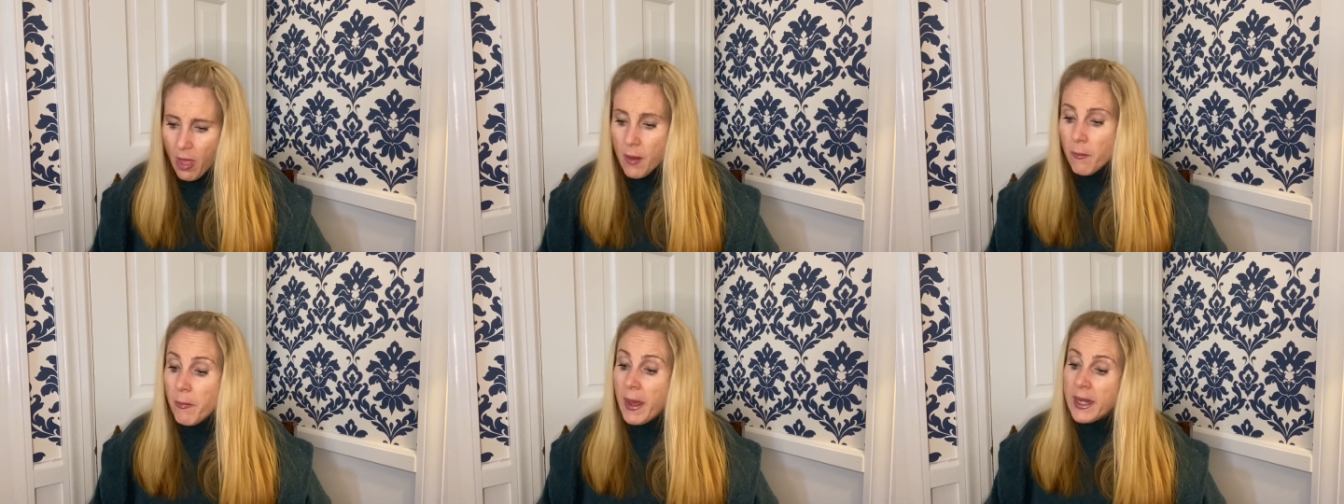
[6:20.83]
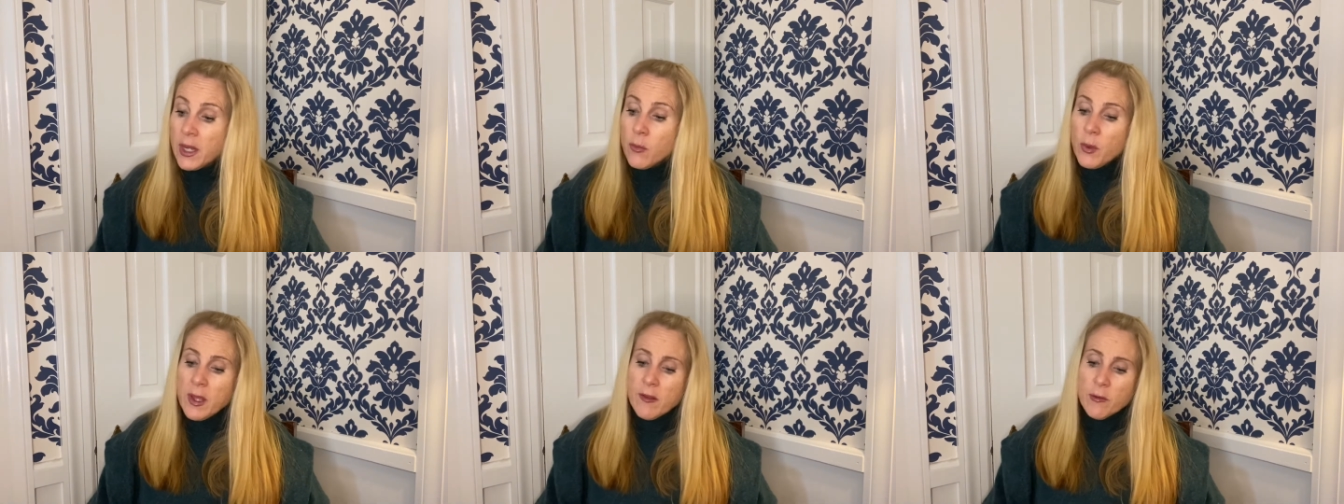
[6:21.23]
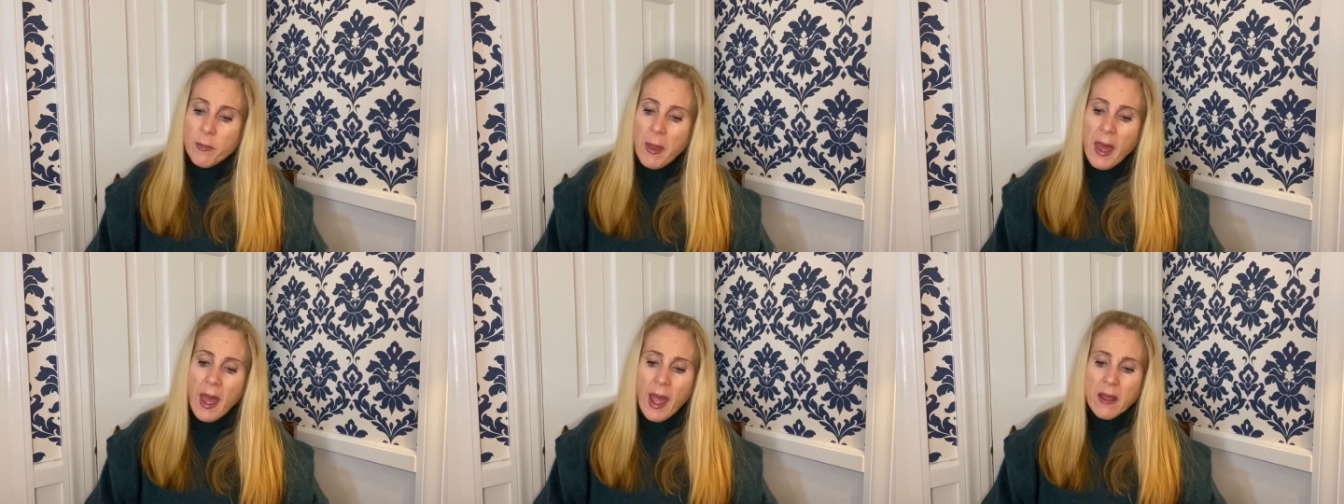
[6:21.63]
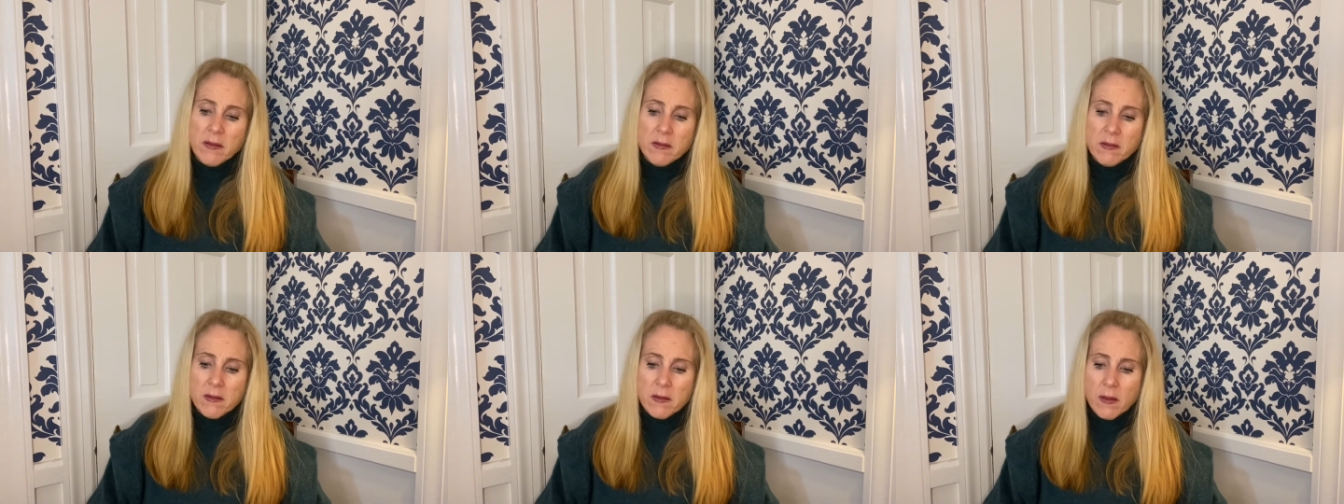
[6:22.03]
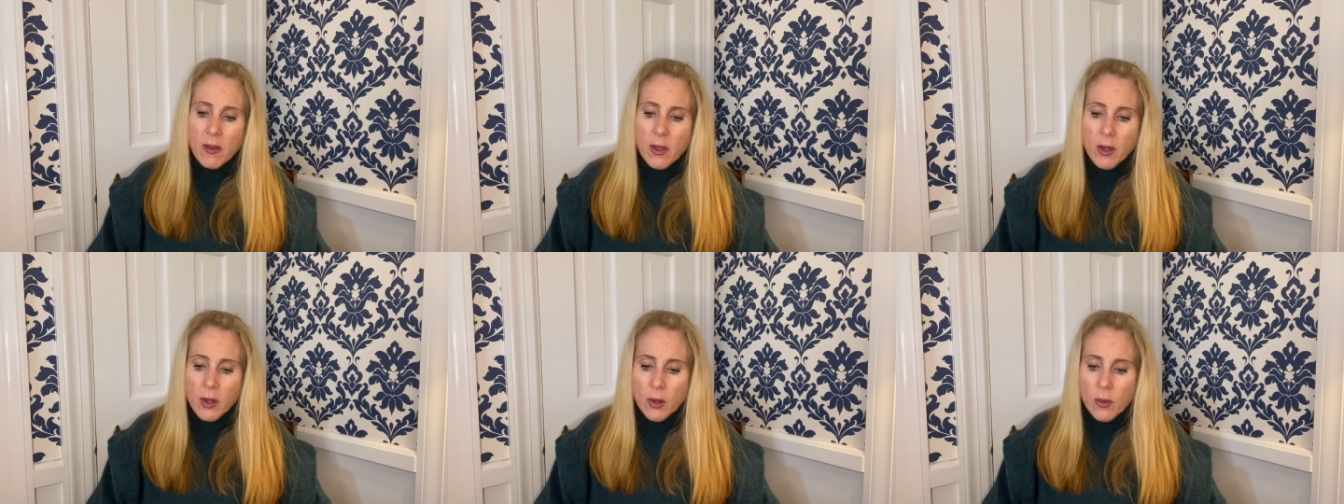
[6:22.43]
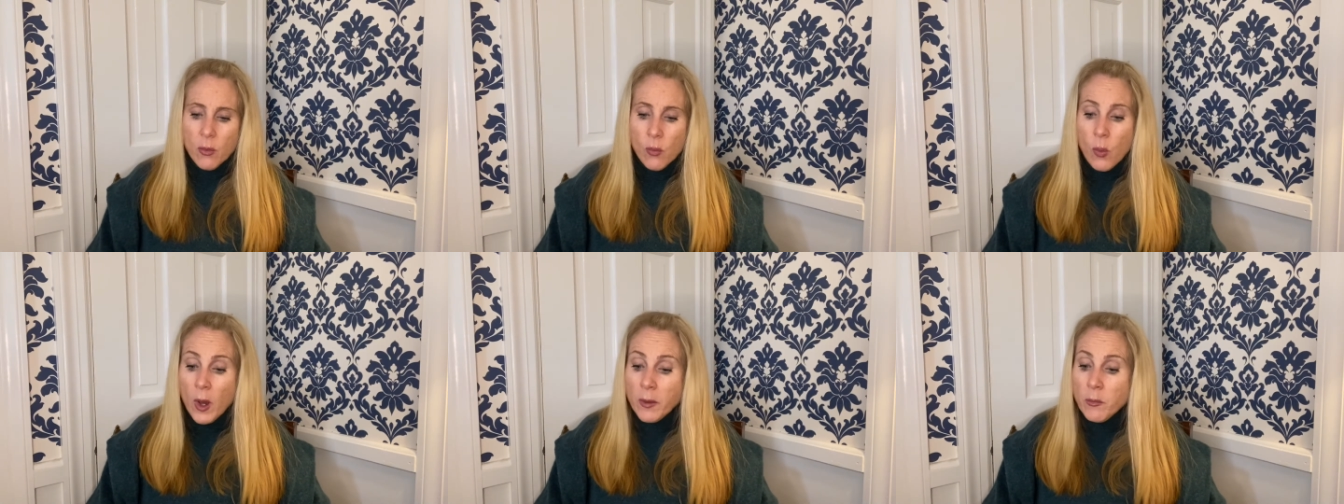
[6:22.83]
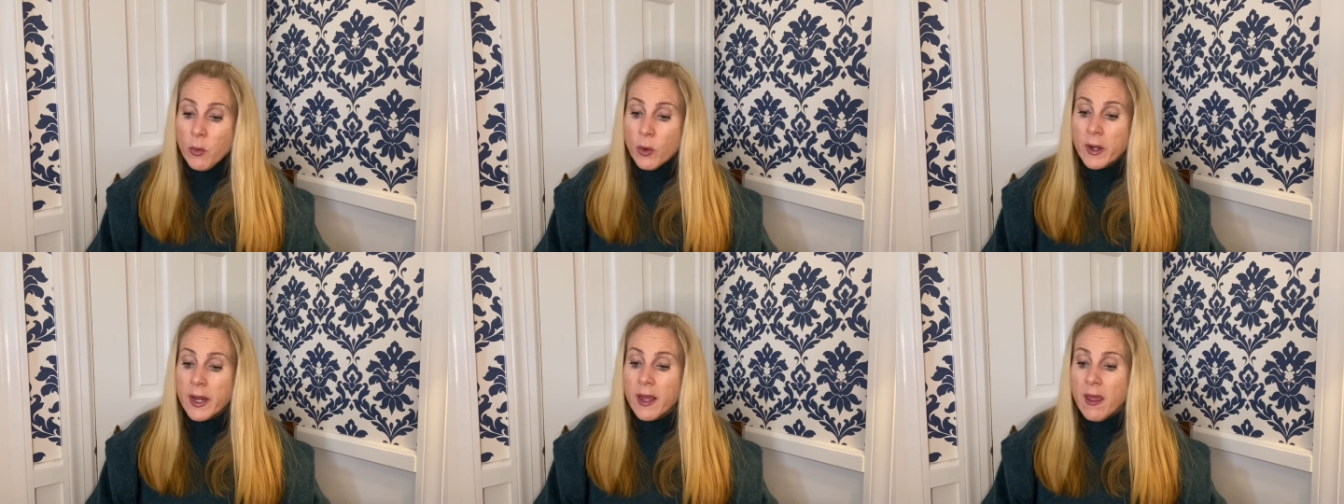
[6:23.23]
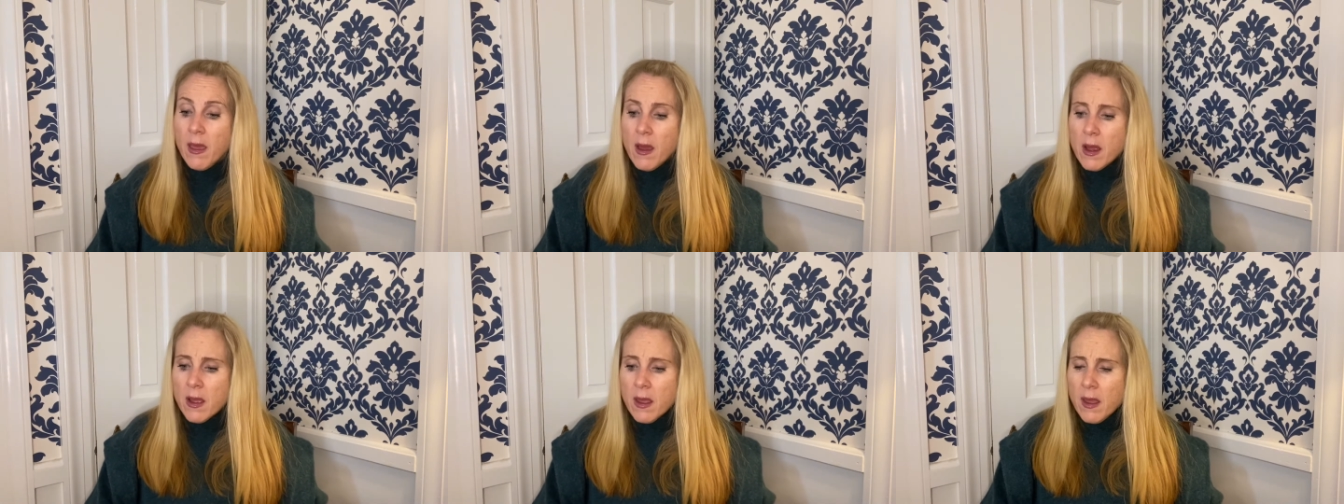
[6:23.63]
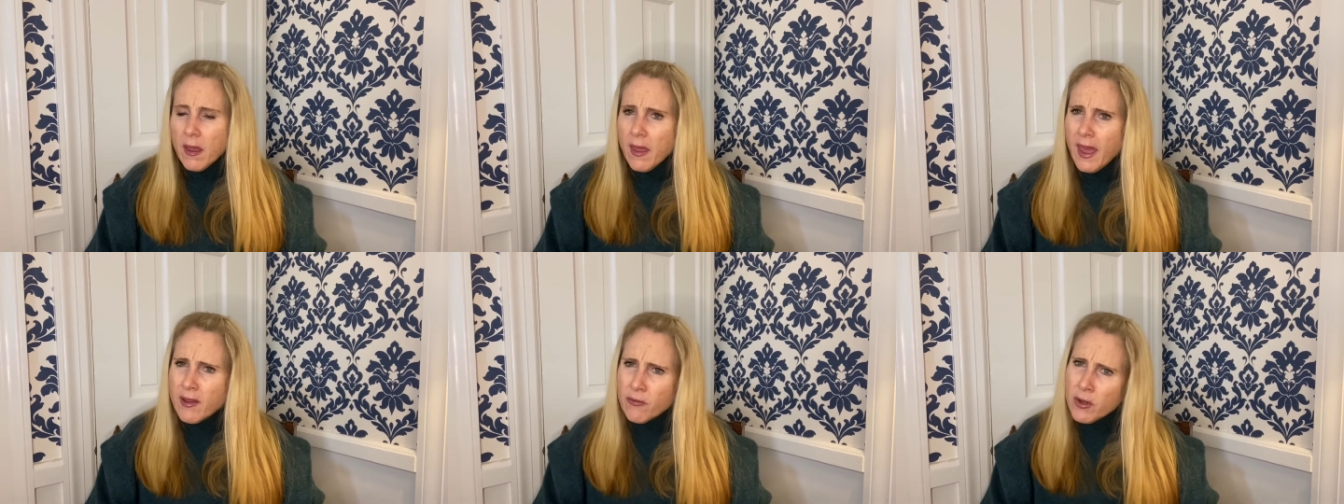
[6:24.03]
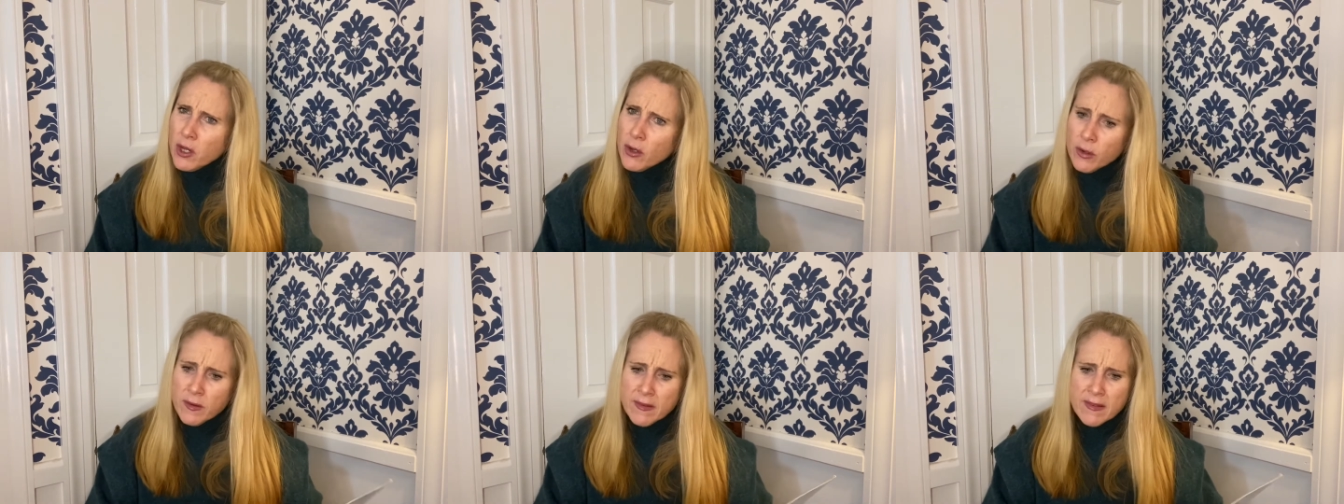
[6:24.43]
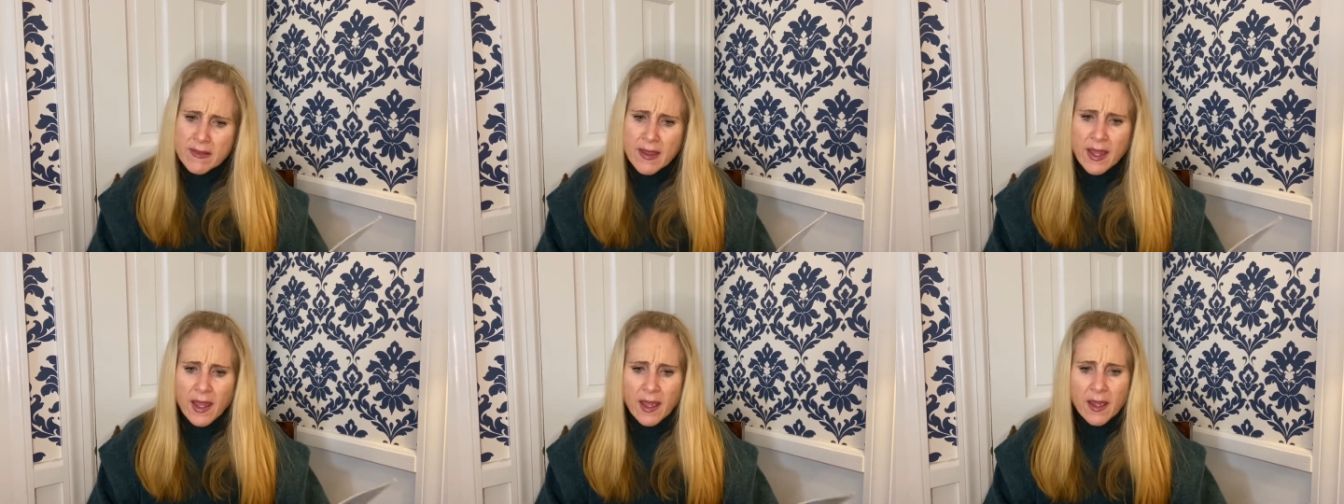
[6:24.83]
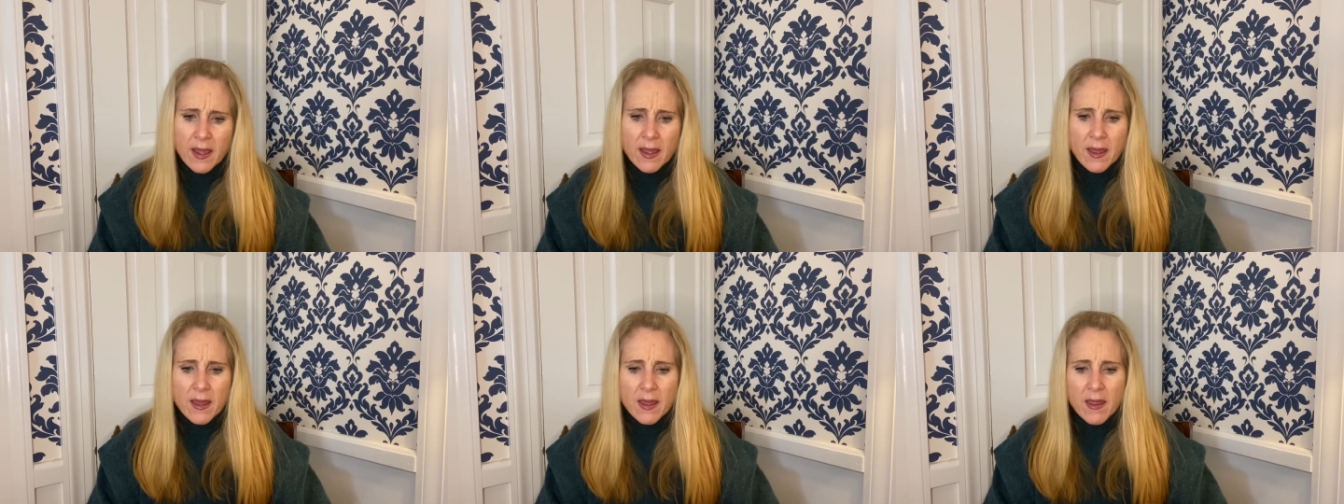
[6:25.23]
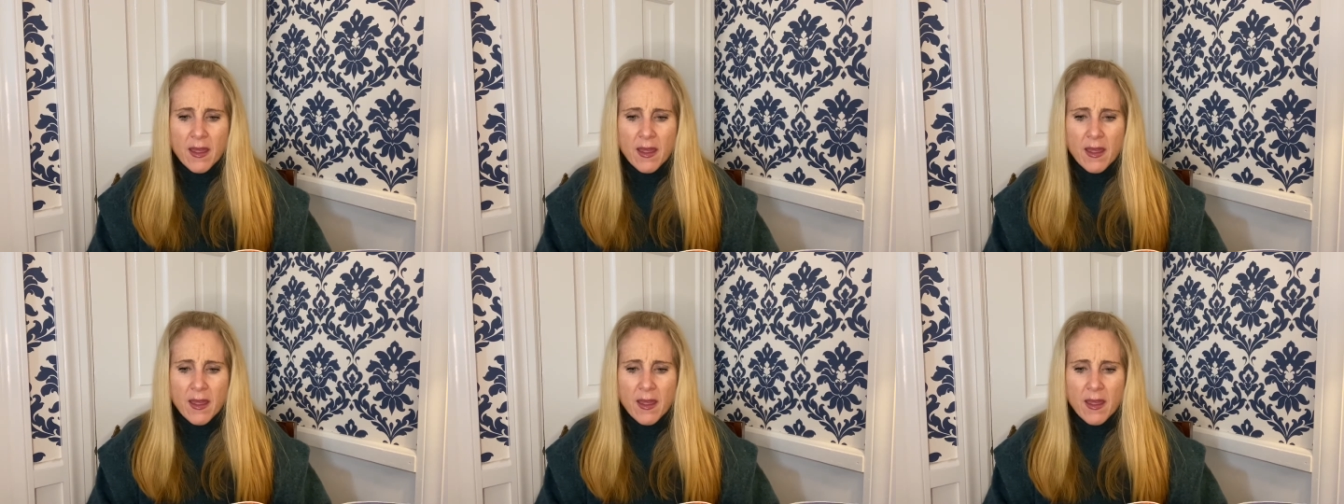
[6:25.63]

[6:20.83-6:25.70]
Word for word: Many weeks passed. One morning, Henry heard singing.